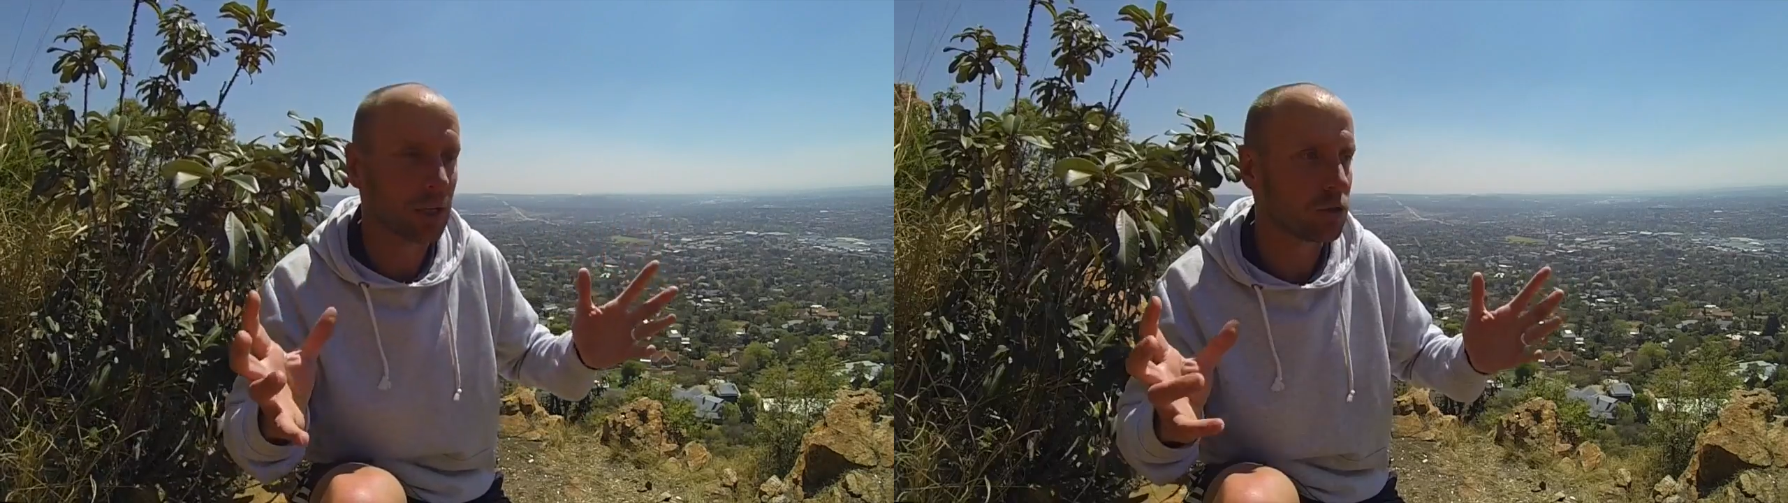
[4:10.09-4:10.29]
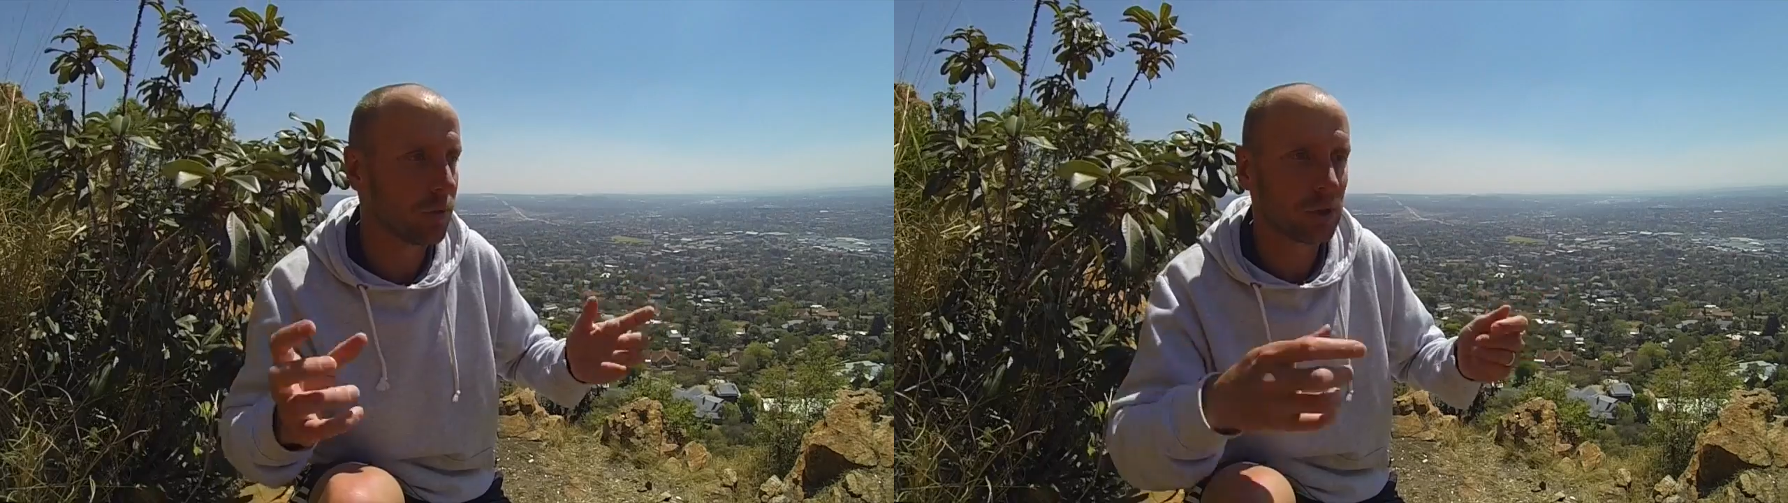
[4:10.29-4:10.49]

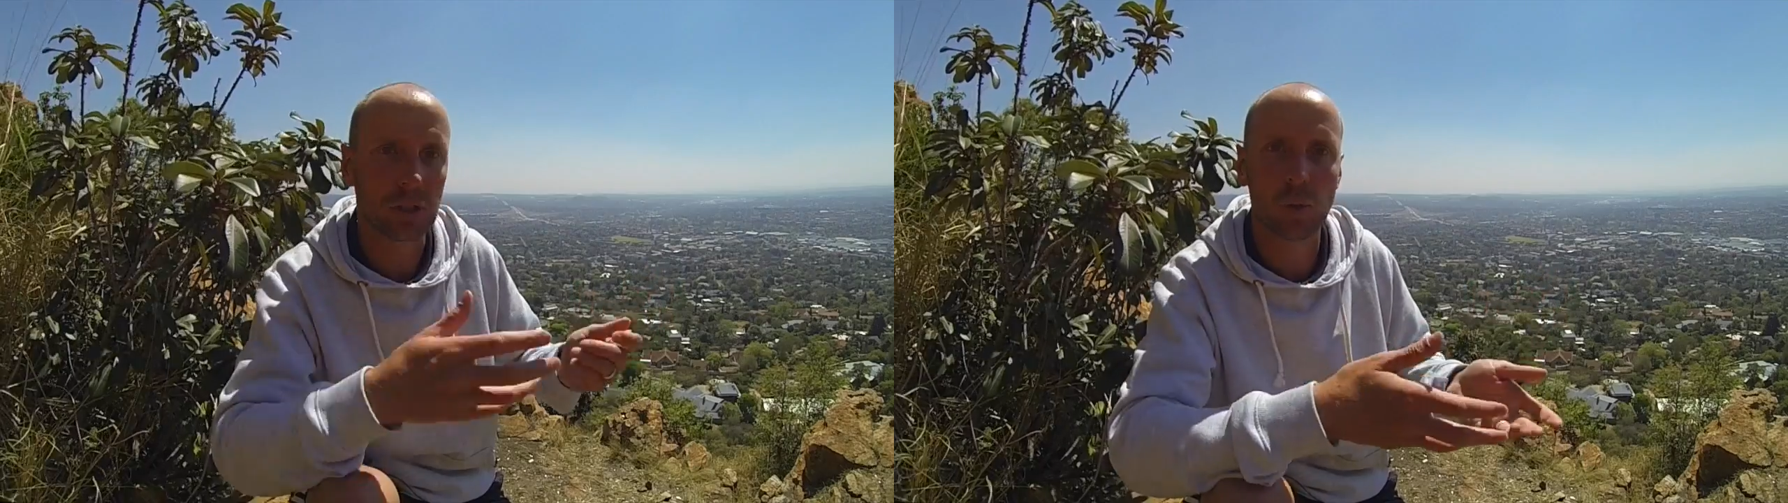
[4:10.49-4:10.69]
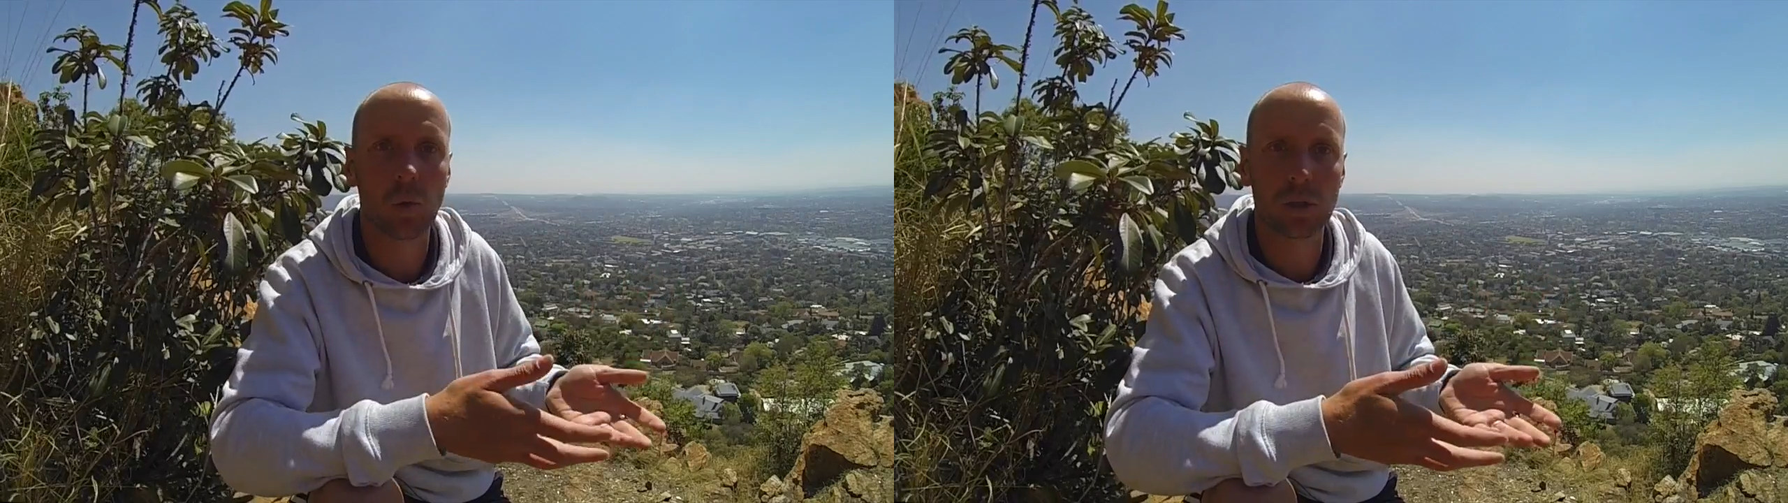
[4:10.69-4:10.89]
and drifting
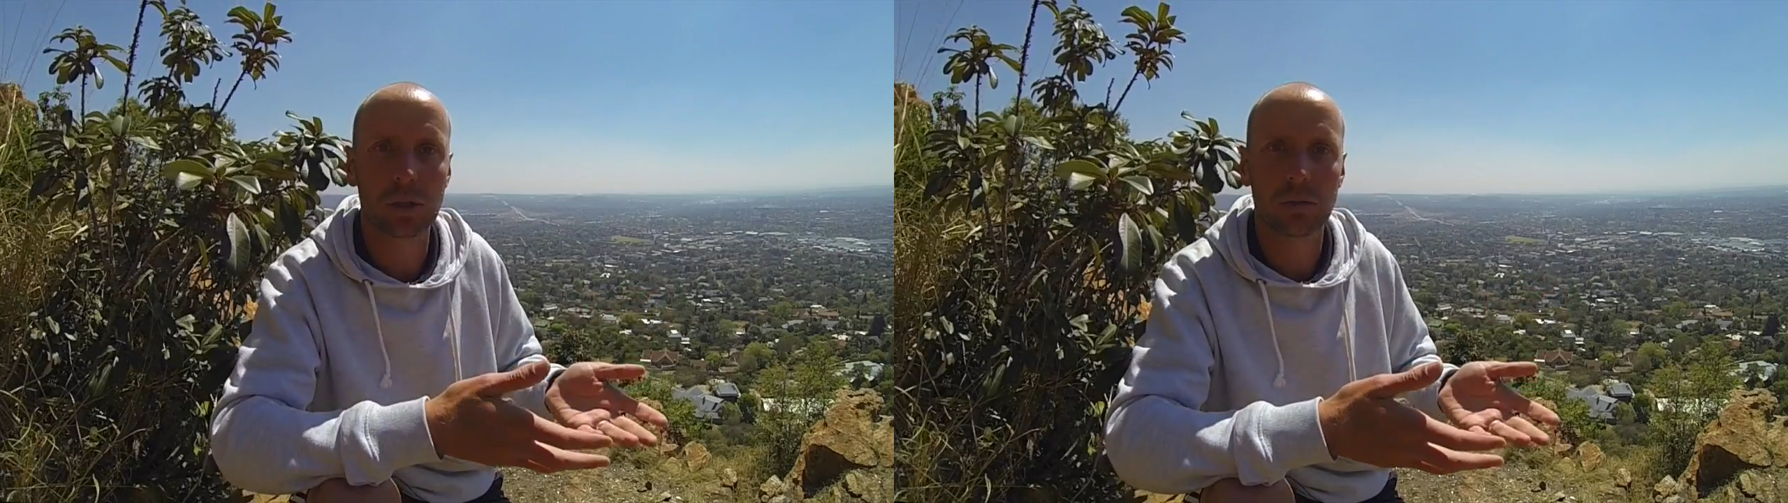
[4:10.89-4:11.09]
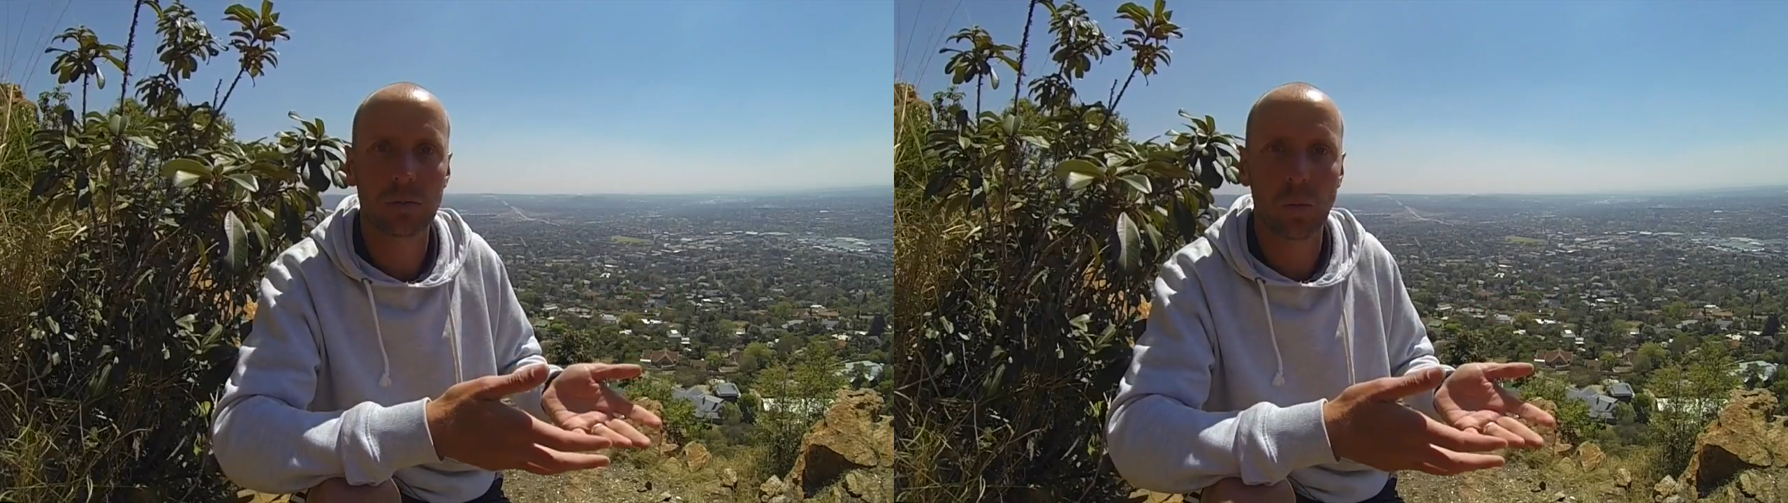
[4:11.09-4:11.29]
towards
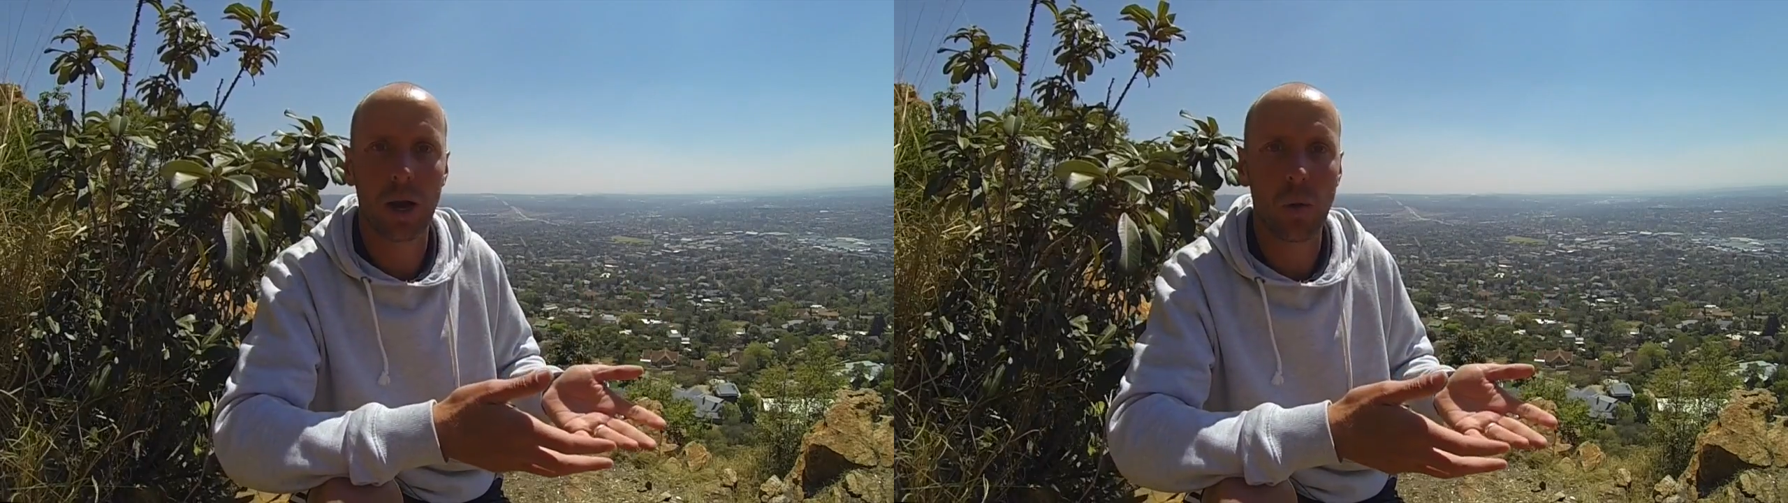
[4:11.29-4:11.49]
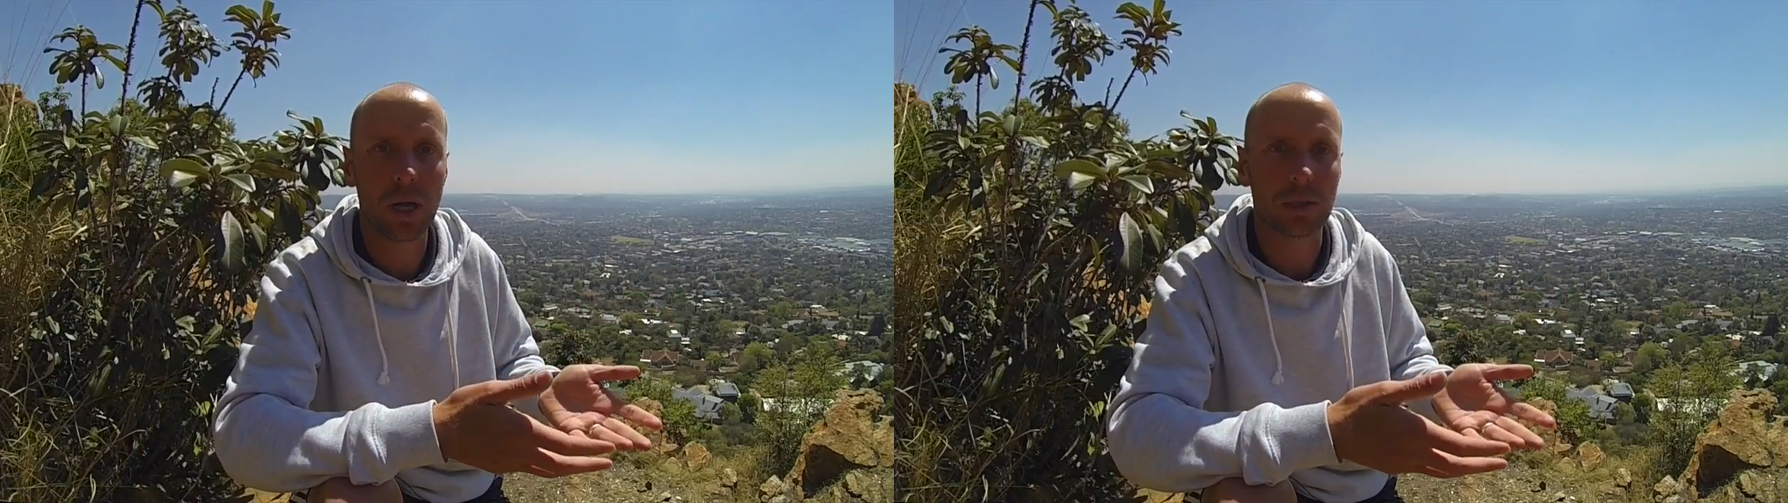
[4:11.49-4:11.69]
what I
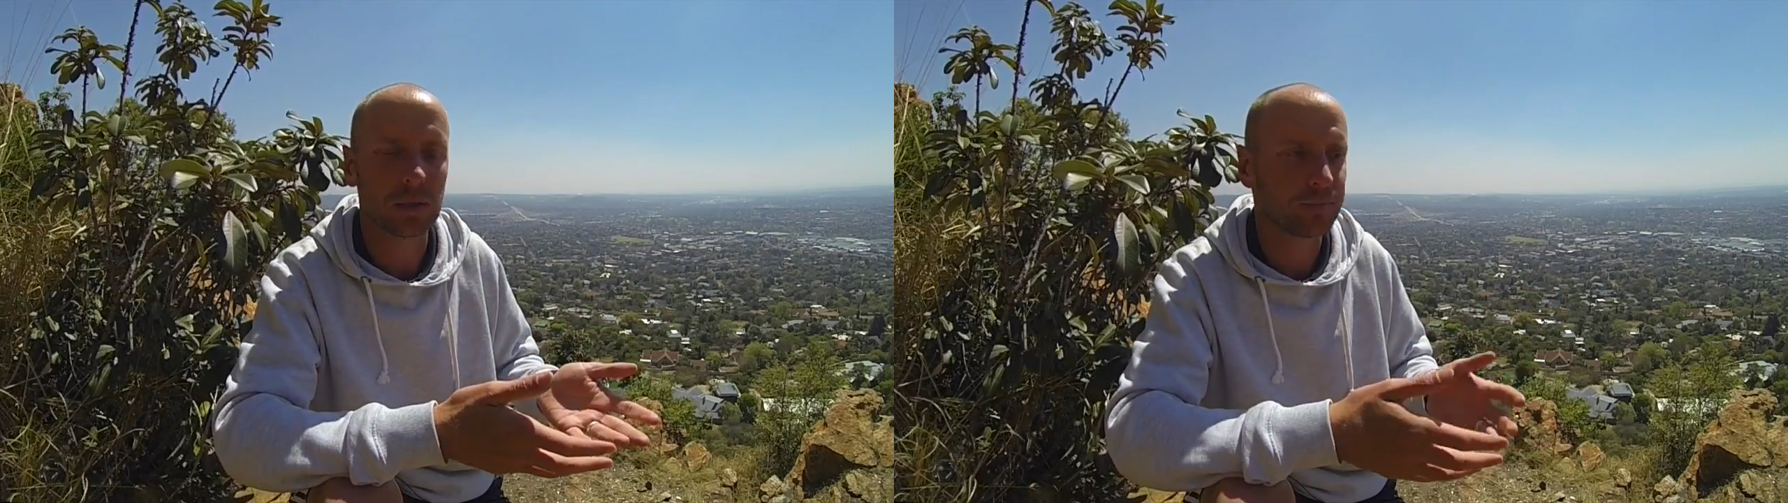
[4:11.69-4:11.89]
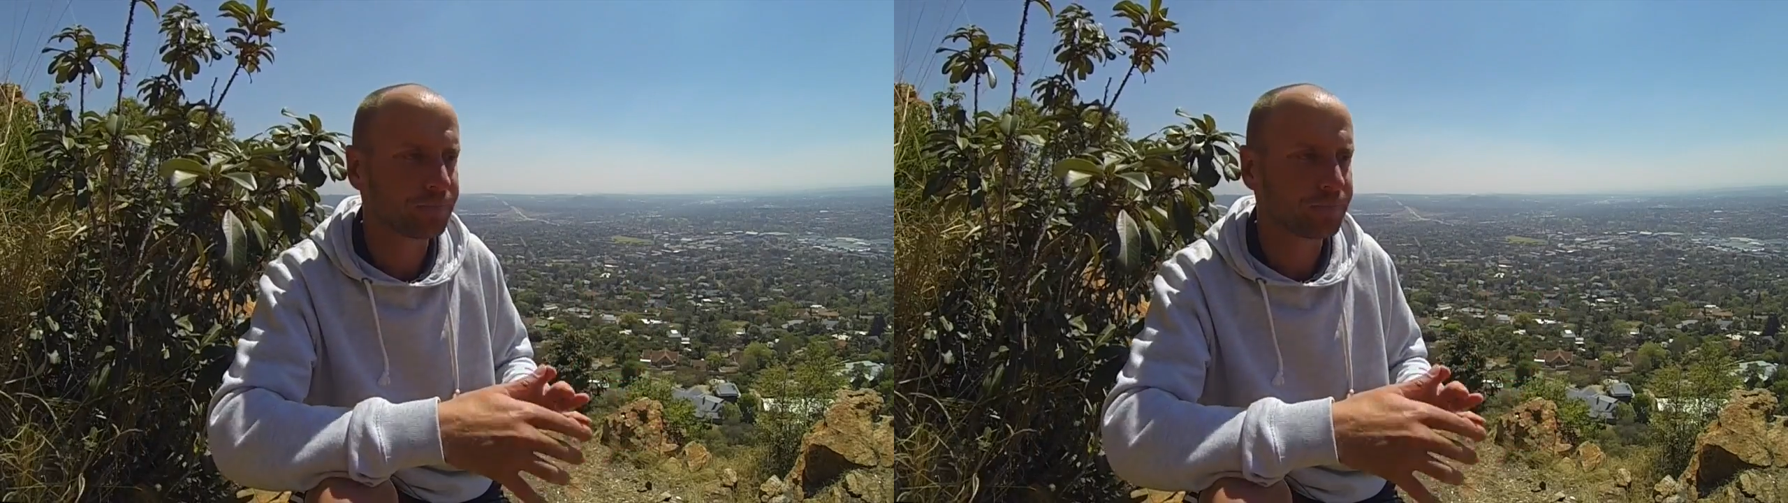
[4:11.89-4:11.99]
want.